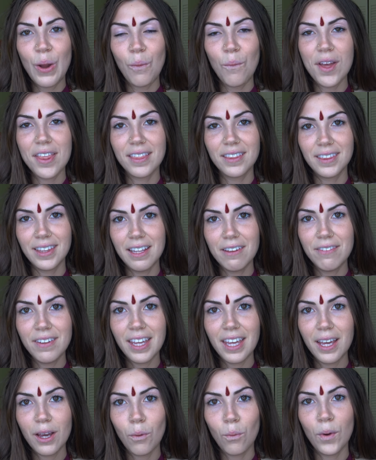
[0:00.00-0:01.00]
with
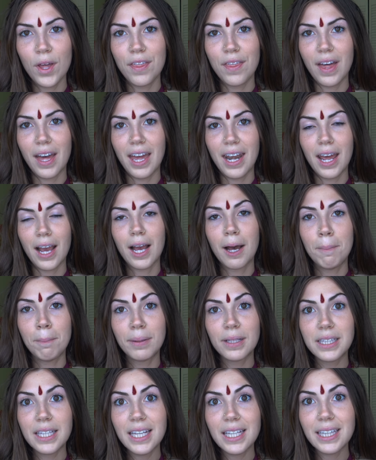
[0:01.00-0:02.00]
living with a
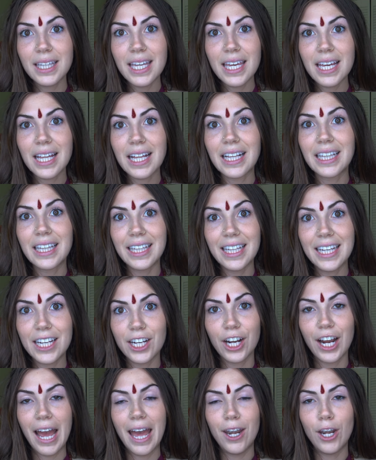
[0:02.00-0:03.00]
completely
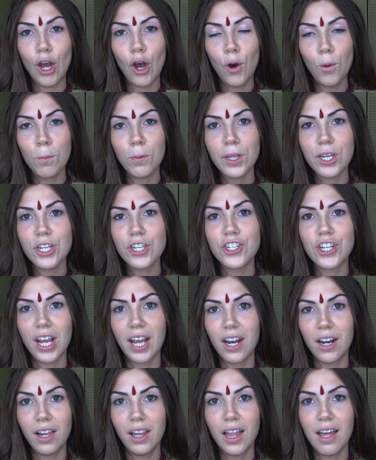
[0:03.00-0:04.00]
clear and open
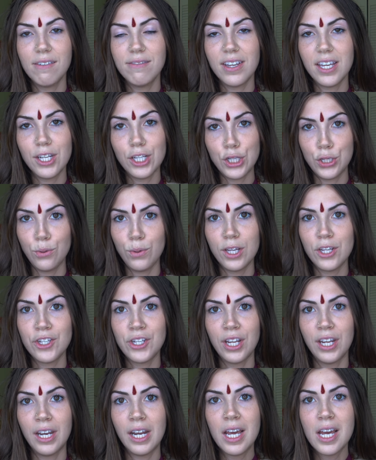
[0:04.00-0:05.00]
channel of
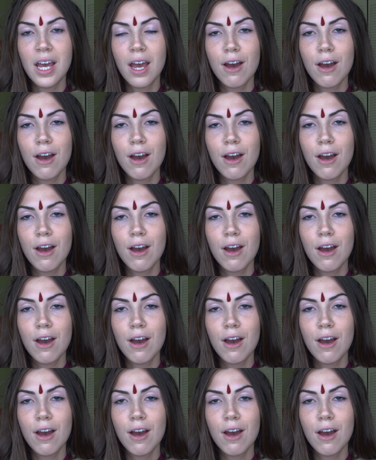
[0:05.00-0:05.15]
intuition